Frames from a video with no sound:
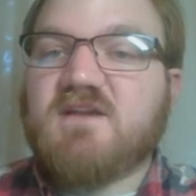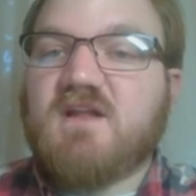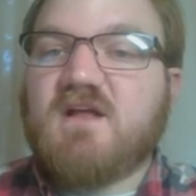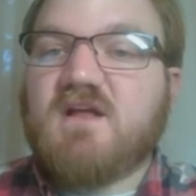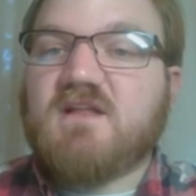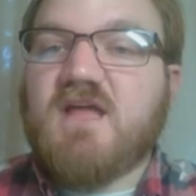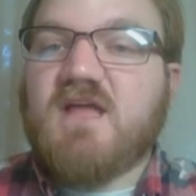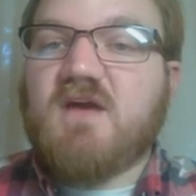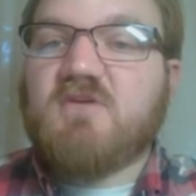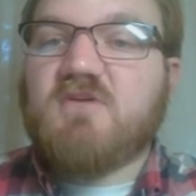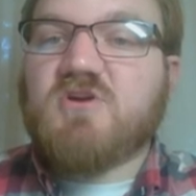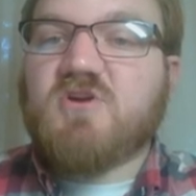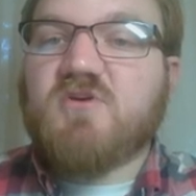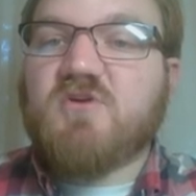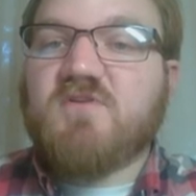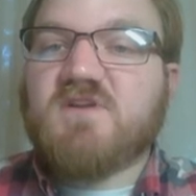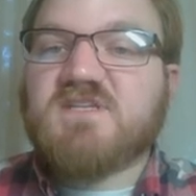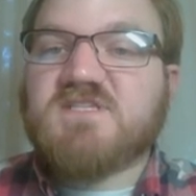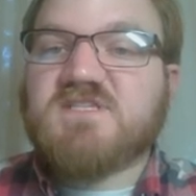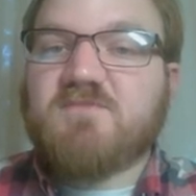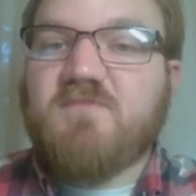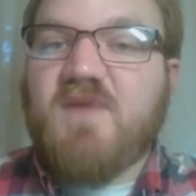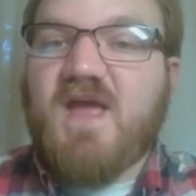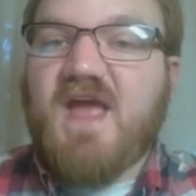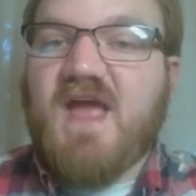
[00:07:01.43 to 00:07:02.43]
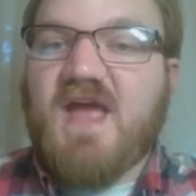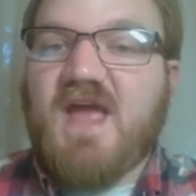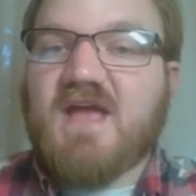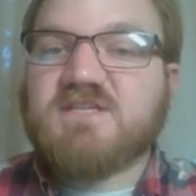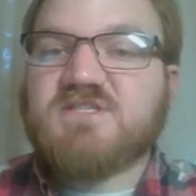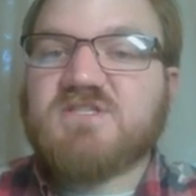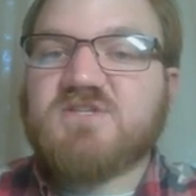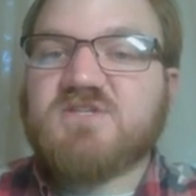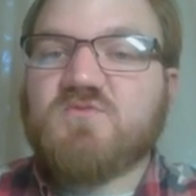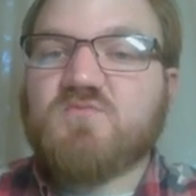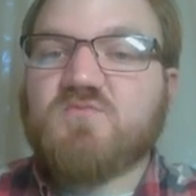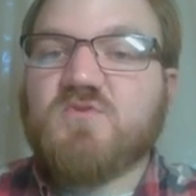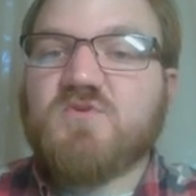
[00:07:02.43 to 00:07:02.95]
going to allow current to
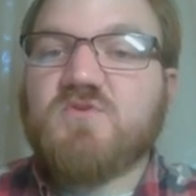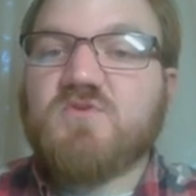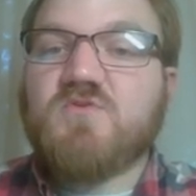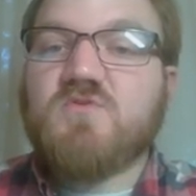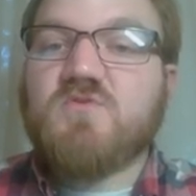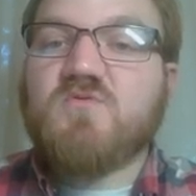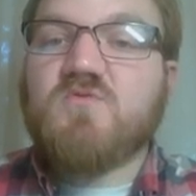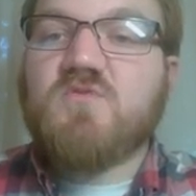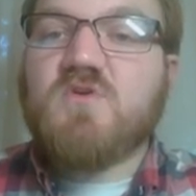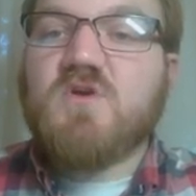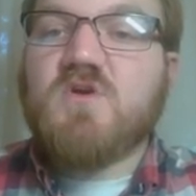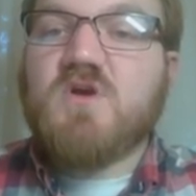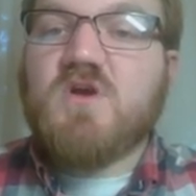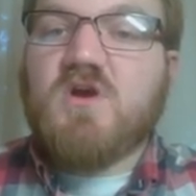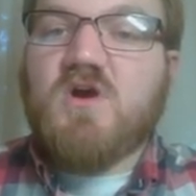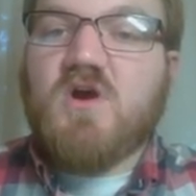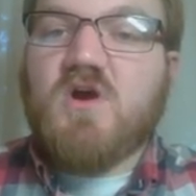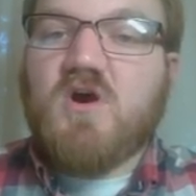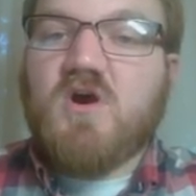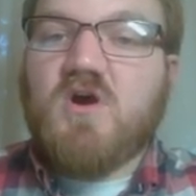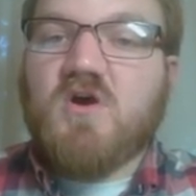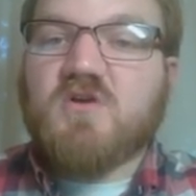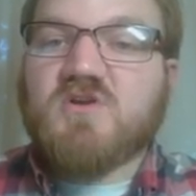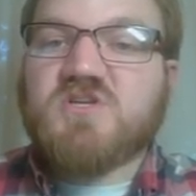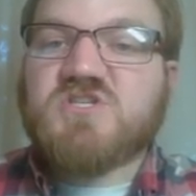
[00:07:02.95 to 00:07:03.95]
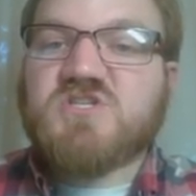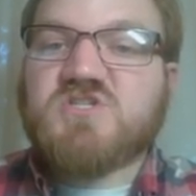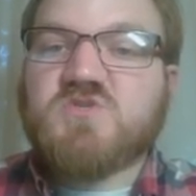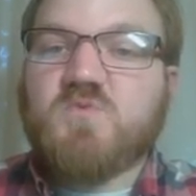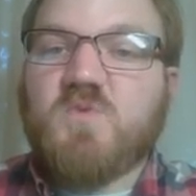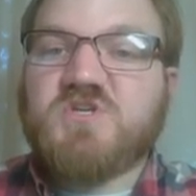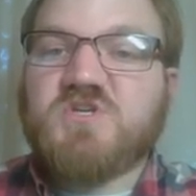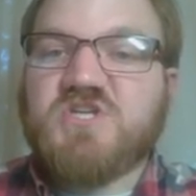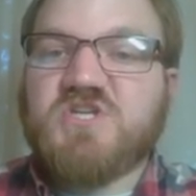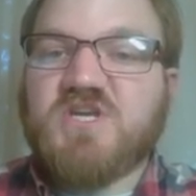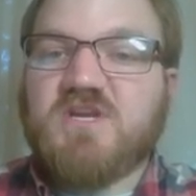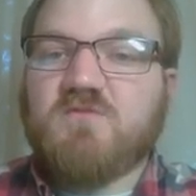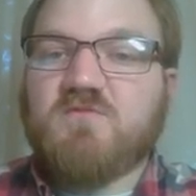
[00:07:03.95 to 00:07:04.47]
pass through our
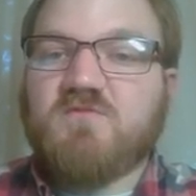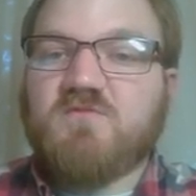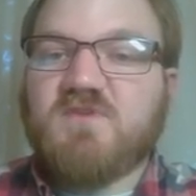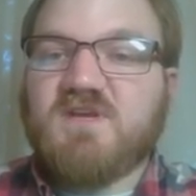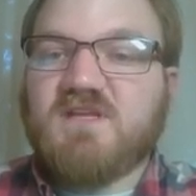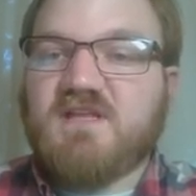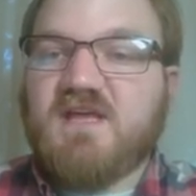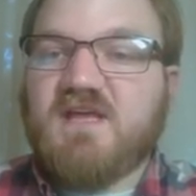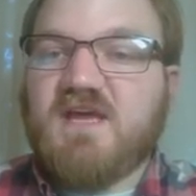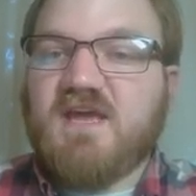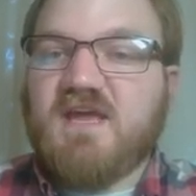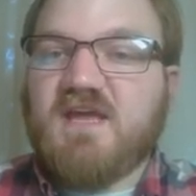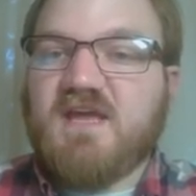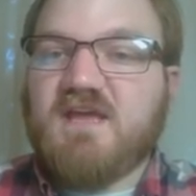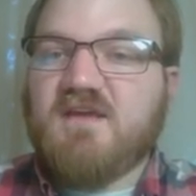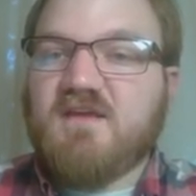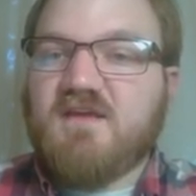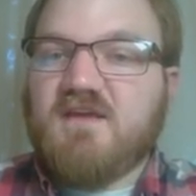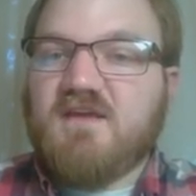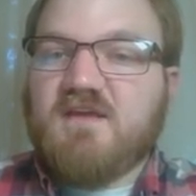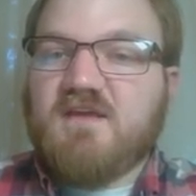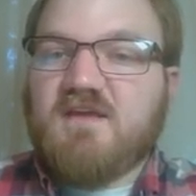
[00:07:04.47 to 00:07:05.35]
switching relay.